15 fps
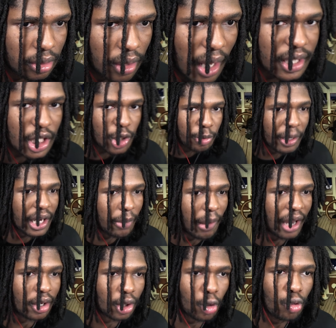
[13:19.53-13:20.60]
I just spent
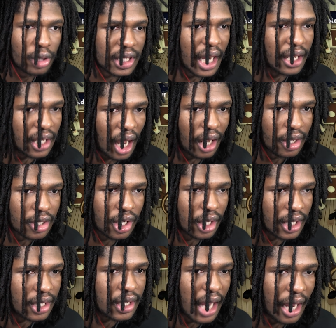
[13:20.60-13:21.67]
about a cool ten dollars
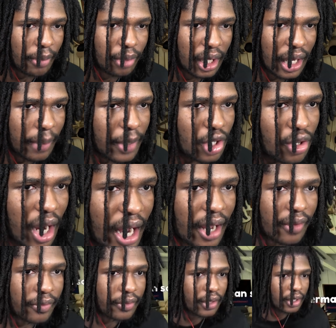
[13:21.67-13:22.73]
on this game, bro. Let me
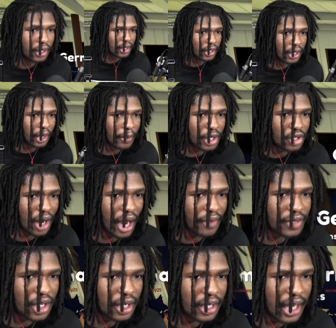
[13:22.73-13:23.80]
drive. Let me
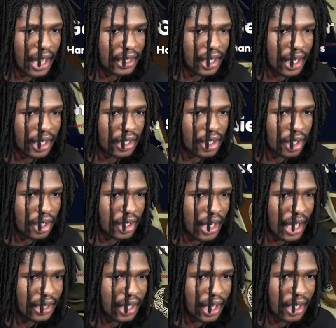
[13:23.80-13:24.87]
drive. Turn that thing. Turn
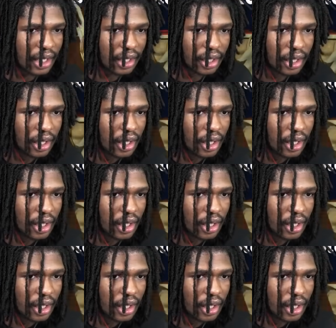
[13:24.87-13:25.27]
that thing.